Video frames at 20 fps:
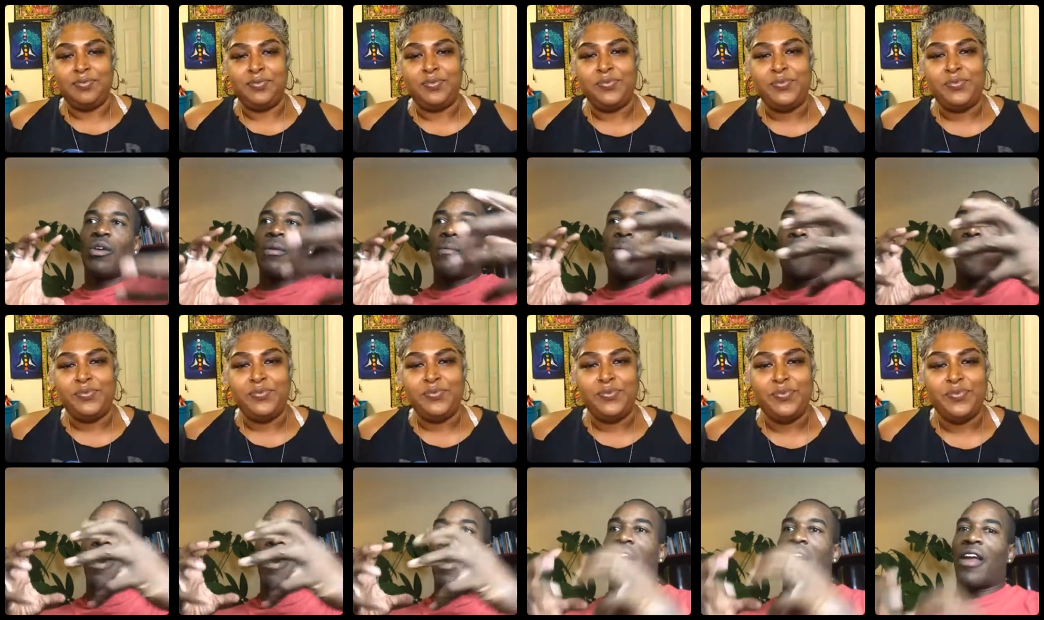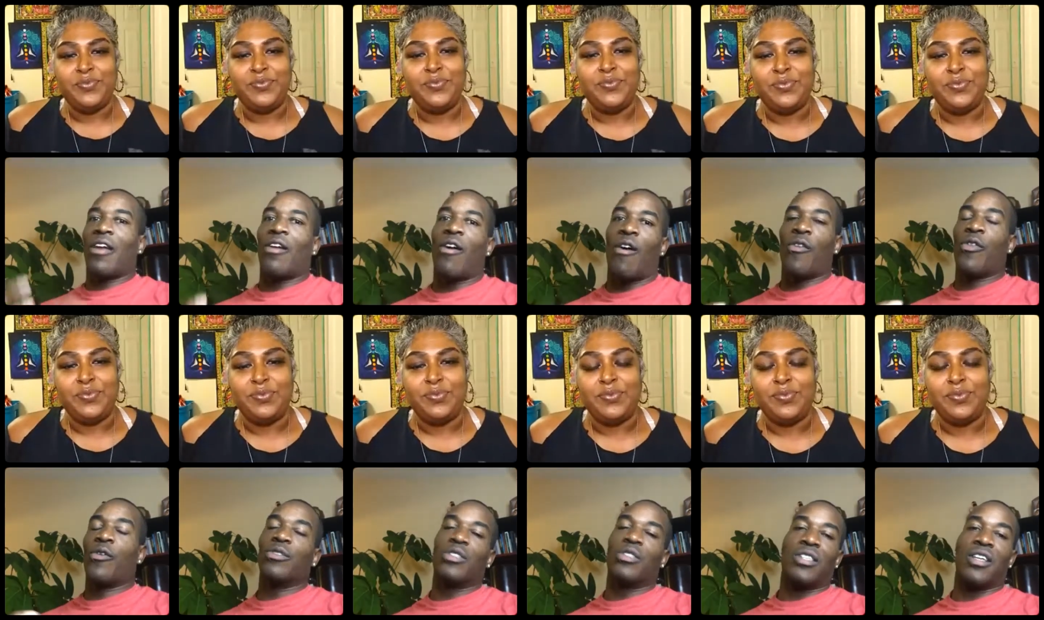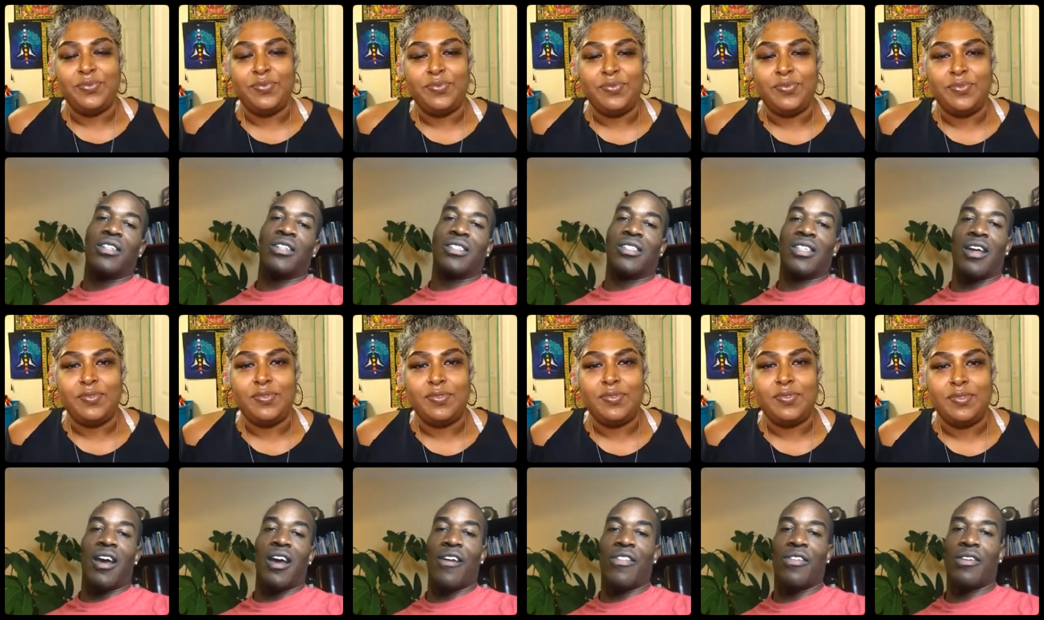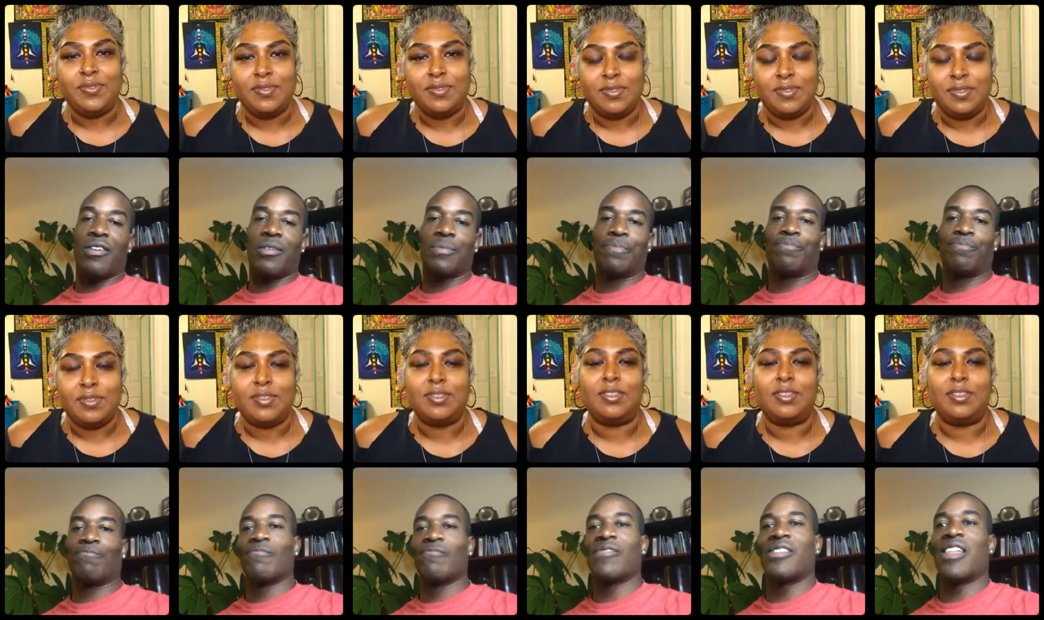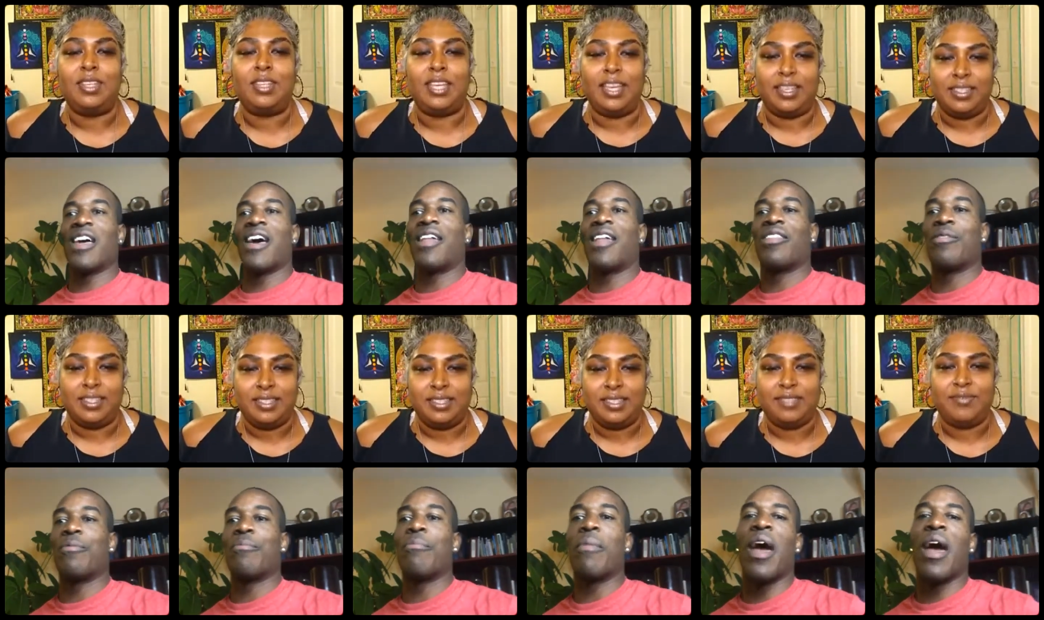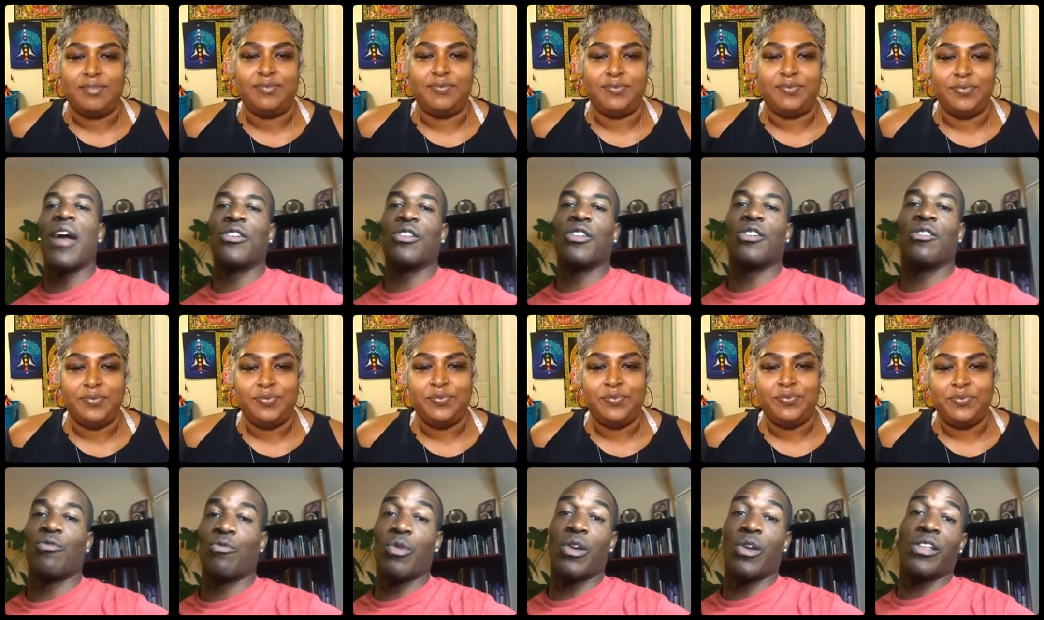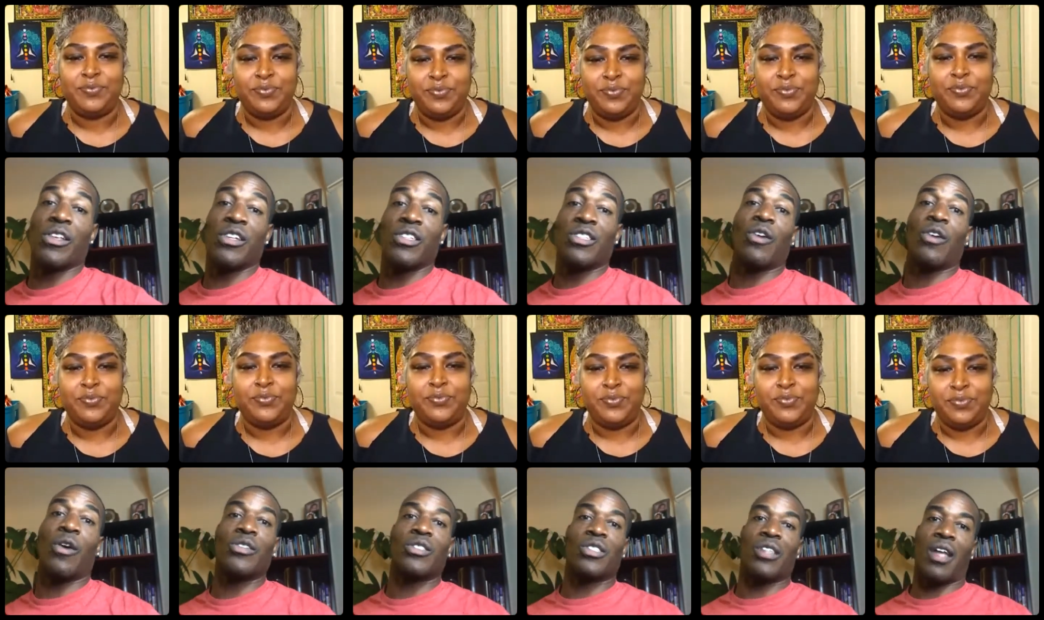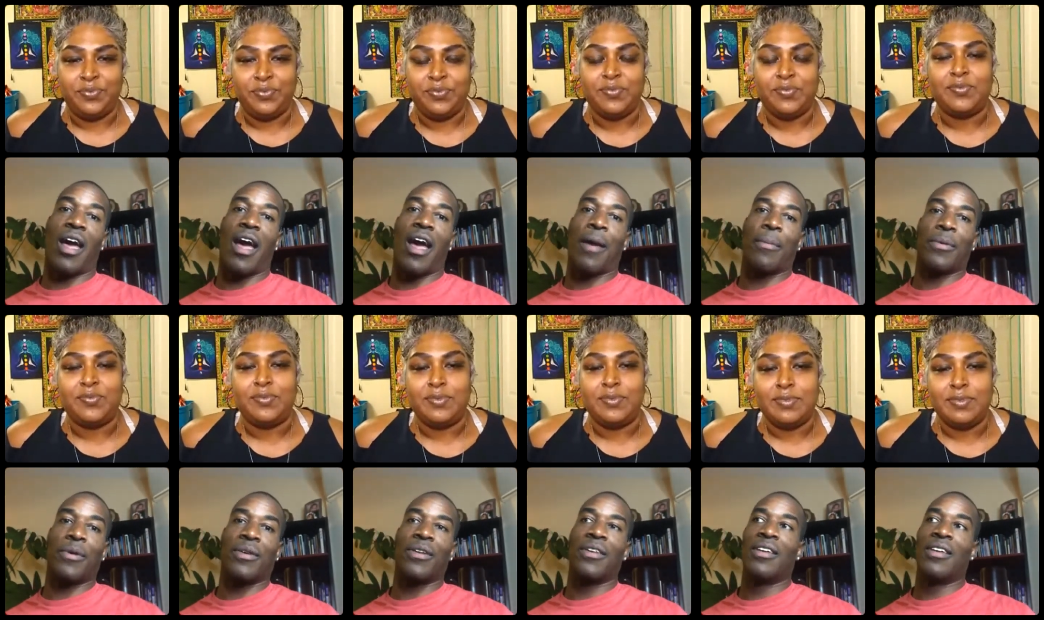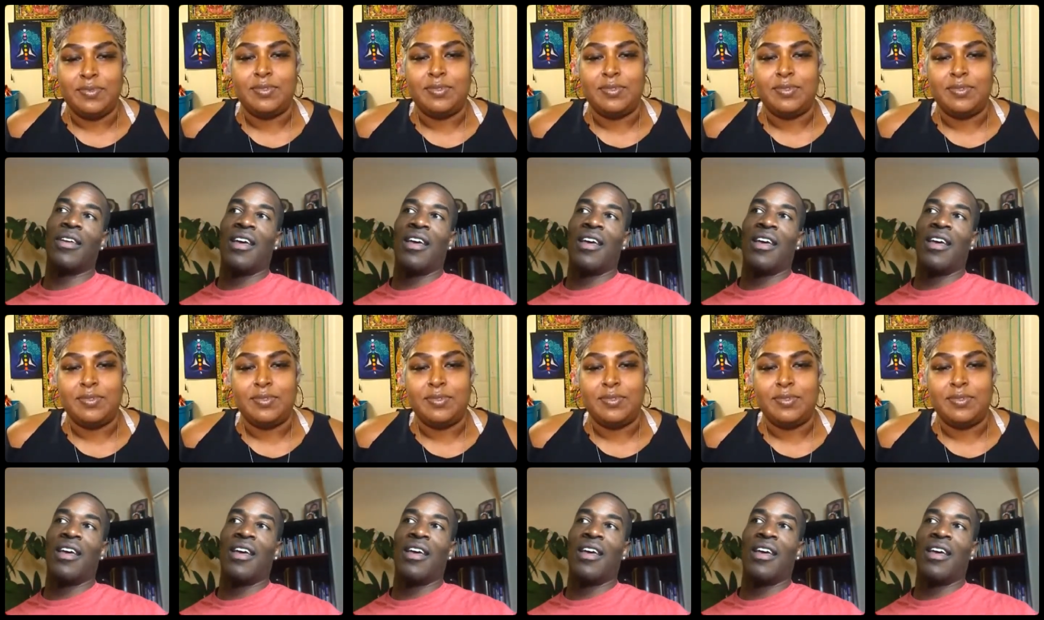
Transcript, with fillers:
Speaker 1: combine all those things together that the magic really starts to happen.